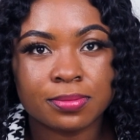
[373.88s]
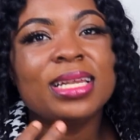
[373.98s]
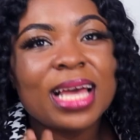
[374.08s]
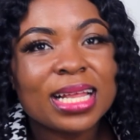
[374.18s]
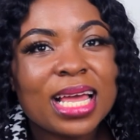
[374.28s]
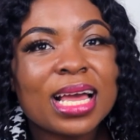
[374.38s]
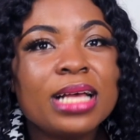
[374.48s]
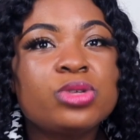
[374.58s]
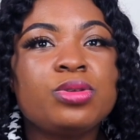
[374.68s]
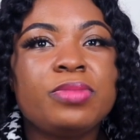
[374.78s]
The
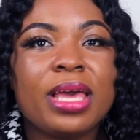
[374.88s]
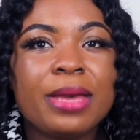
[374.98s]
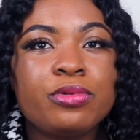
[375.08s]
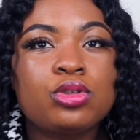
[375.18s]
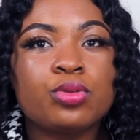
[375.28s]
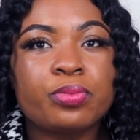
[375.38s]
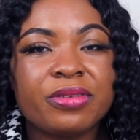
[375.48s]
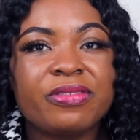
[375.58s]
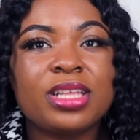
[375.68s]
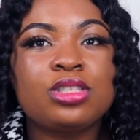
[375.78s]
attackers would be able to
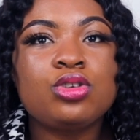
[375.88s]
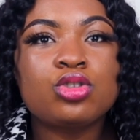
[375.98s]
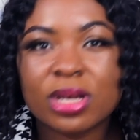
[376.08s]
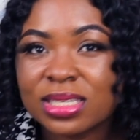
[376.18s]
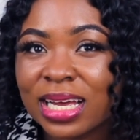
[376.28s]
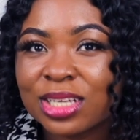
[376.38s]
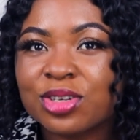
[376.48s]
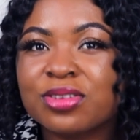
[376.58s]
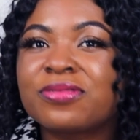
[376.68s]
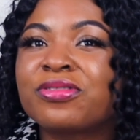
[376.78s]
prevent new
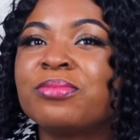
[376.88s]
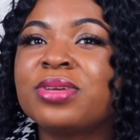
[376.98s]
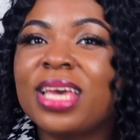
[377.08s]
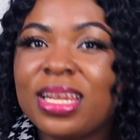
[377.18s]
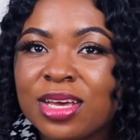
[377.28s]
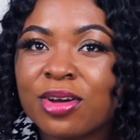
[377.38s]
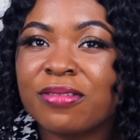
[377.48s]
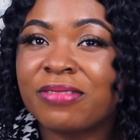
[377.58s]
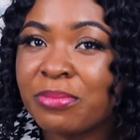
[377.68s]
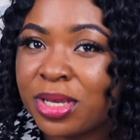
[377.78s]
transactions from gaining
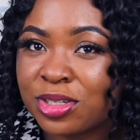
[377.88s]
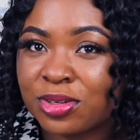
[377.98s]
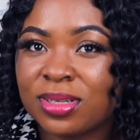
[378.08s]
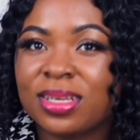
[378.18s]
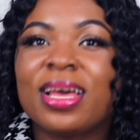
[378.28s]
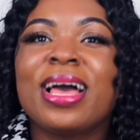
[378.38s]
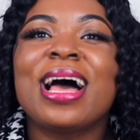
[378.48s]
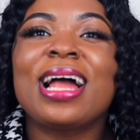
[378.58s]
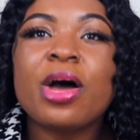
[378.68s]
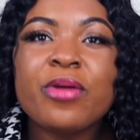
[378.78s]
confirmation,
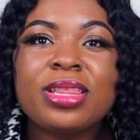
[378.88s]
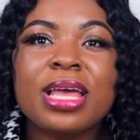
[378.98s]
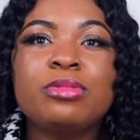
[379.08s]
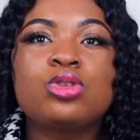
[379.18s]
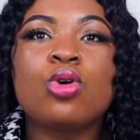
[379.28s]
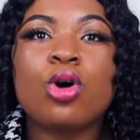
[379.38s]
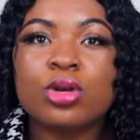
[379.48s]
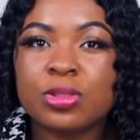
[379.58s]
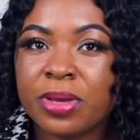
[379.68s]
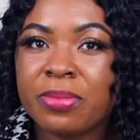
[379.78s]
allowing them to
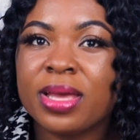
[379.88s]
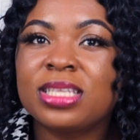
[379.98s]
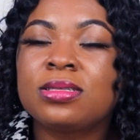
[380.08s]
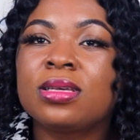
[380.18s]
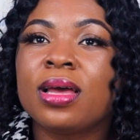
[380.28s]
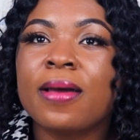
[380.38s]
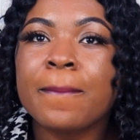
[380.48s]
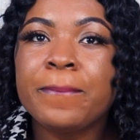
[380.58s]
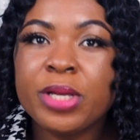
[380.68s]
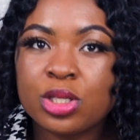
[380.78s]
halt payments
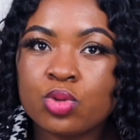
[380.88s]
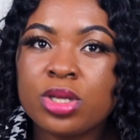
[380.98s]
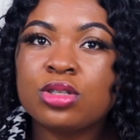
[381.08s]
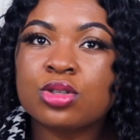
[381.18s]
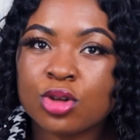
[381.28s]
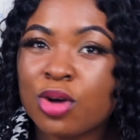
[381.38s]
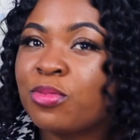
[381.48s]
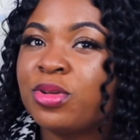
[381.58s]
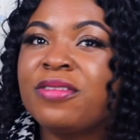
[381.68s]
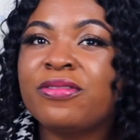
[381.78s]
between
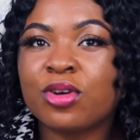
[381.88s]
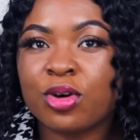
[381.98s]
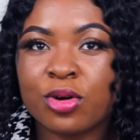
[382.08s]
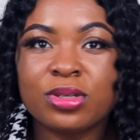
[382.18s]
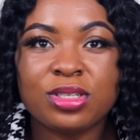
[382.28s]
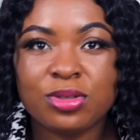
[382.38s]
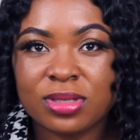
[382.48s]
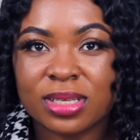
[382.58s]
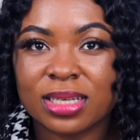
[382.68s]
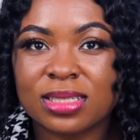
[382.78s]
some, if not all, the
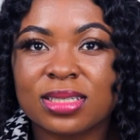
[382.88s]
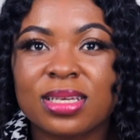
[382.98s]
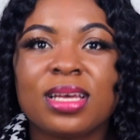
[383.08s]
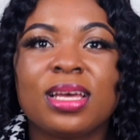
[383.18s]
users.